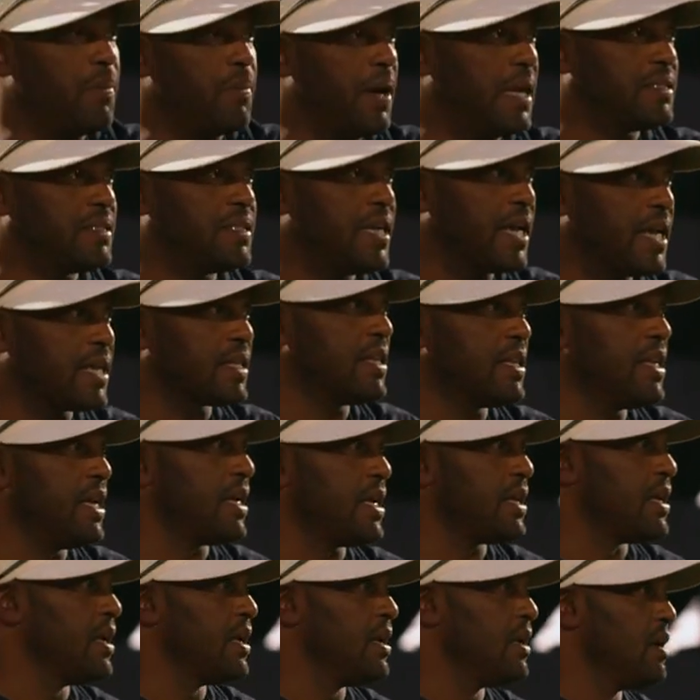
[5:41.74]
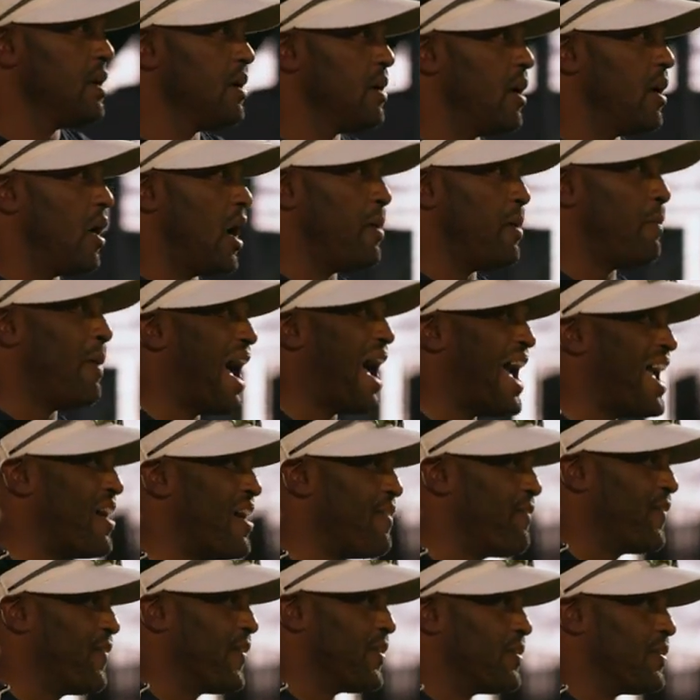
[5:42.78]
my technique, all right, my
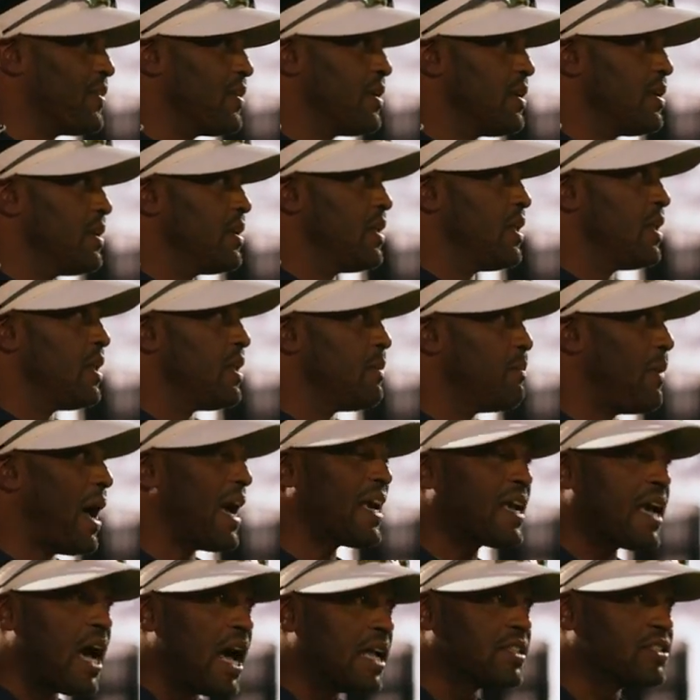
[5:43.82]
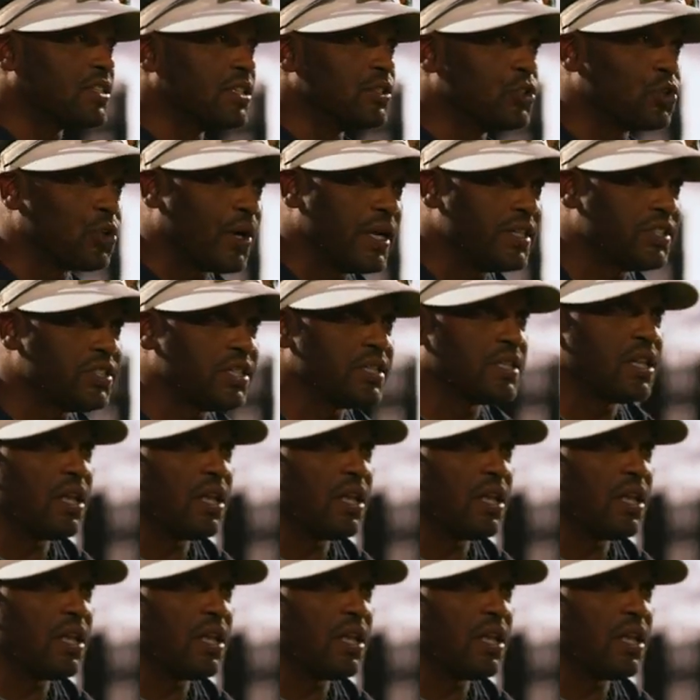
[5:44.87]
effort, my concentration